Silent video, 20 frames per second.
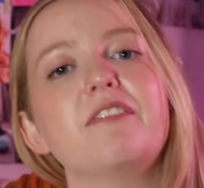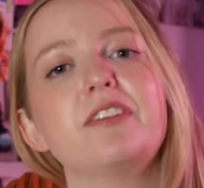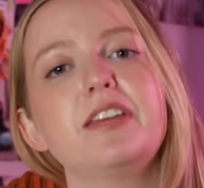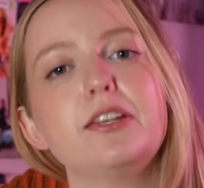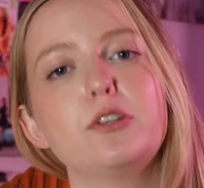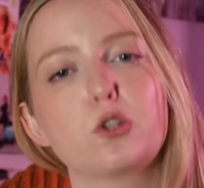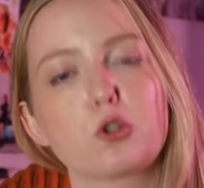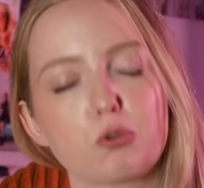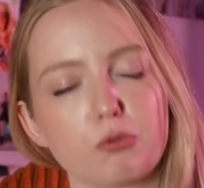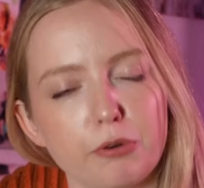he
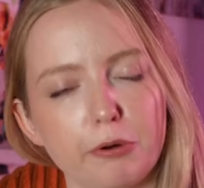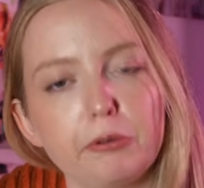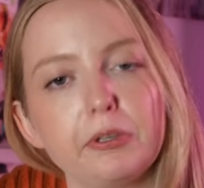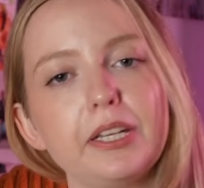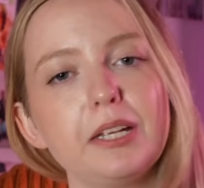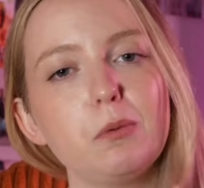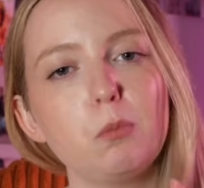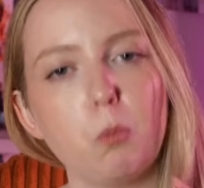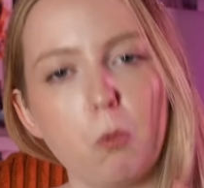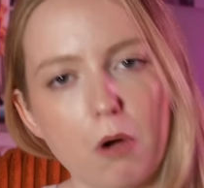
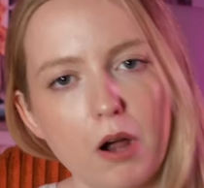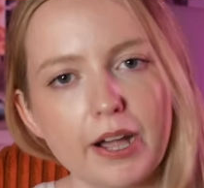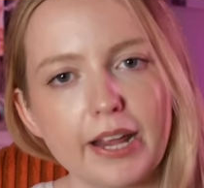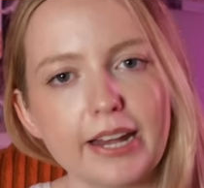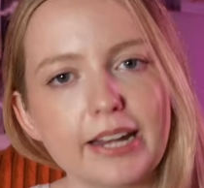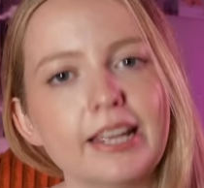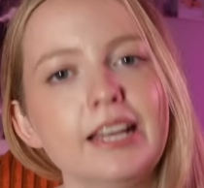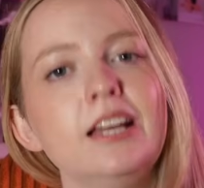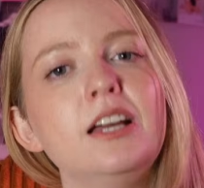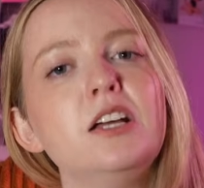truly
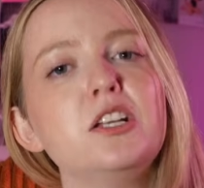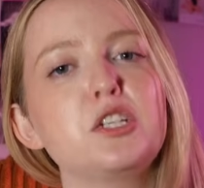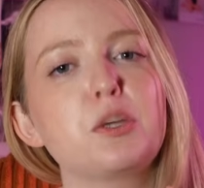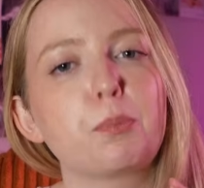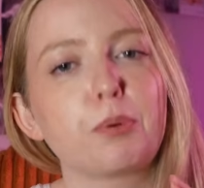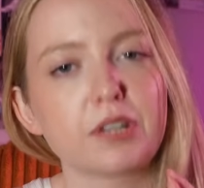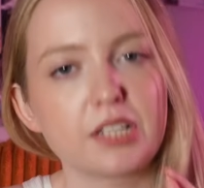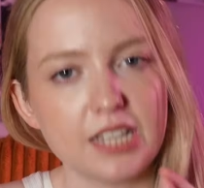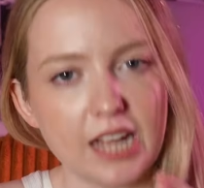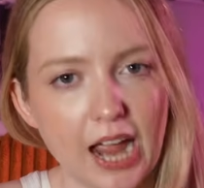wanted to
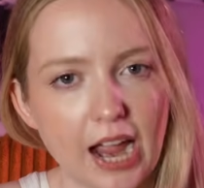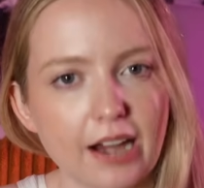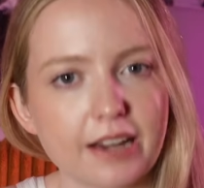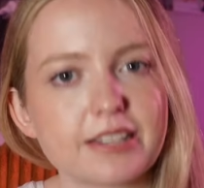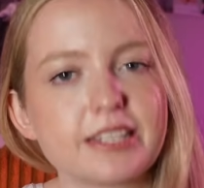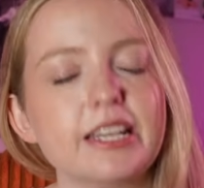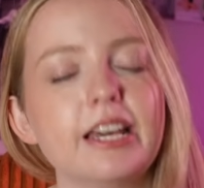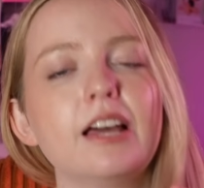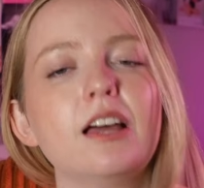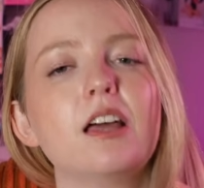
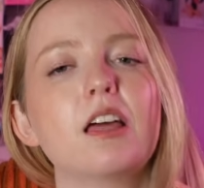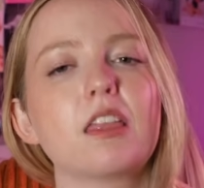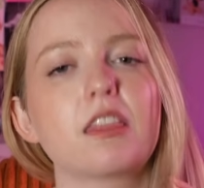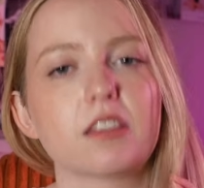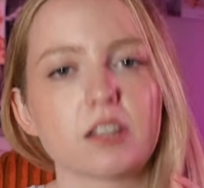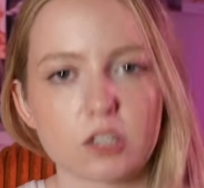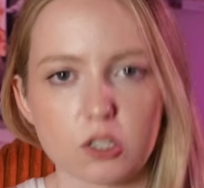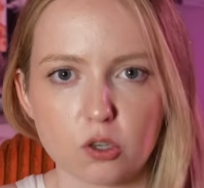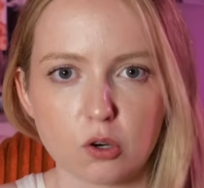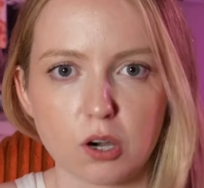protect the
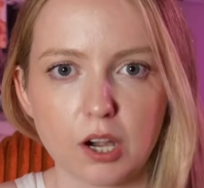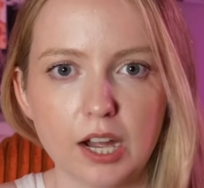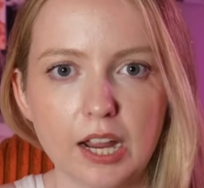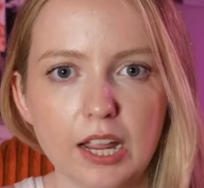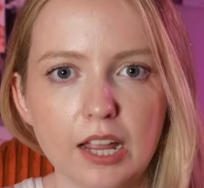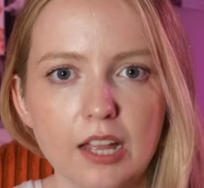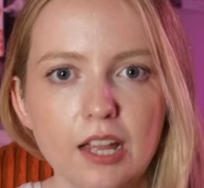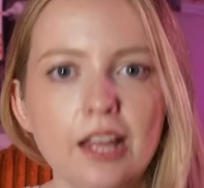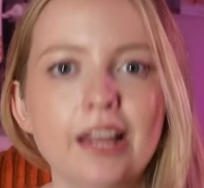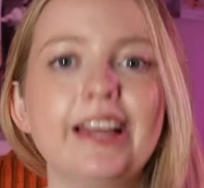story,